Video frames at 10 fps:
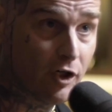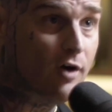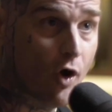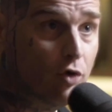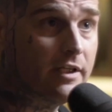
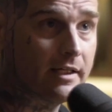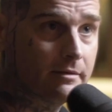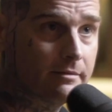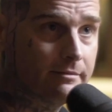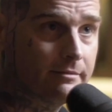You're in
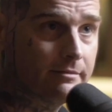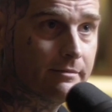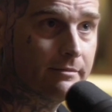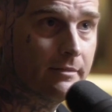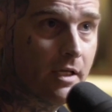holding.
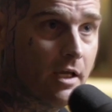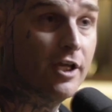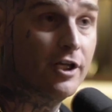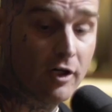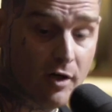Mm.
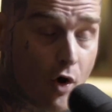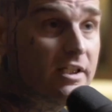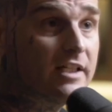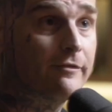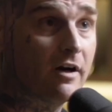You're in
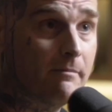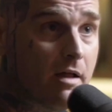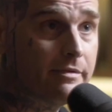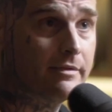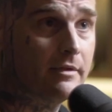holding for a
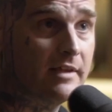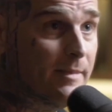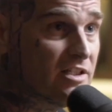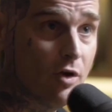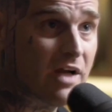month.
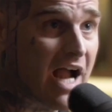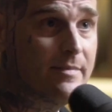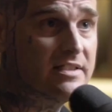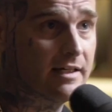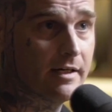That means no
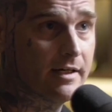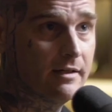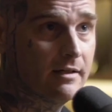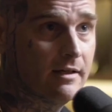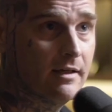
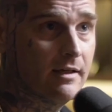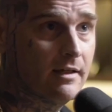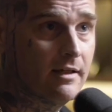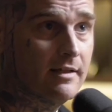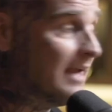commissary.
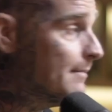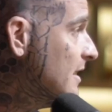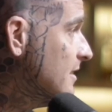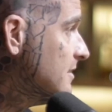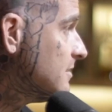That
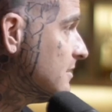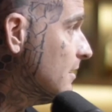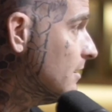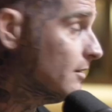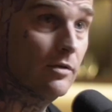means
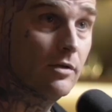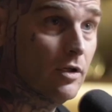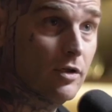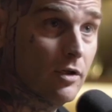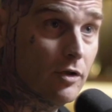
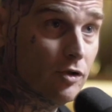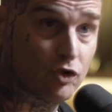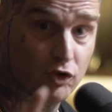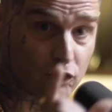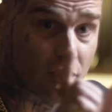
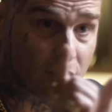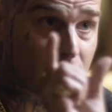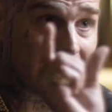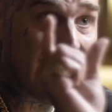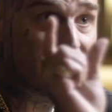the
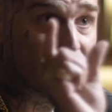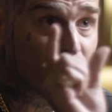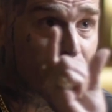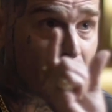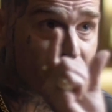little tiny
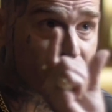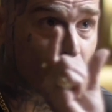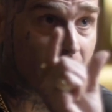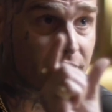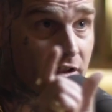
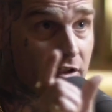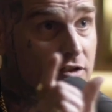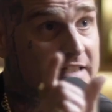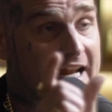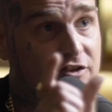toothbrush with the
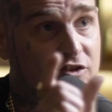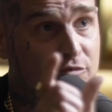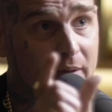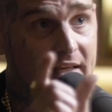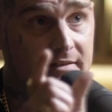little tiny
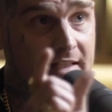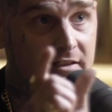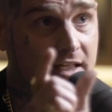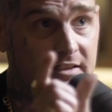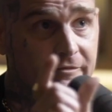toothpaste
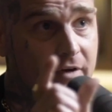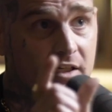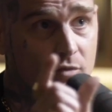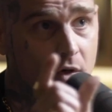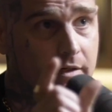that doesn't
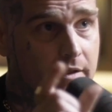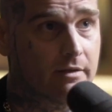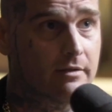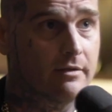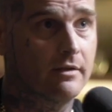fucking
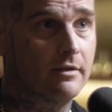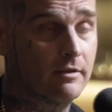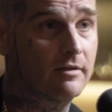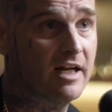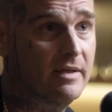work.
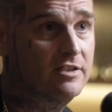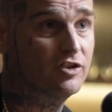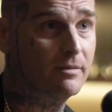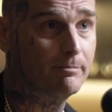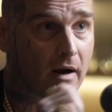You know what I mean?
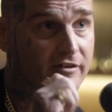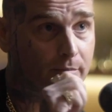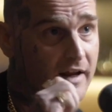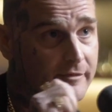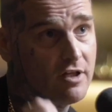So your
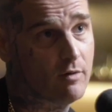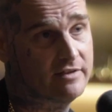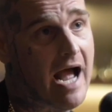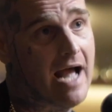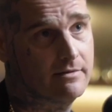your breath's
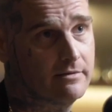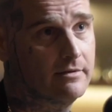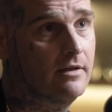always hot.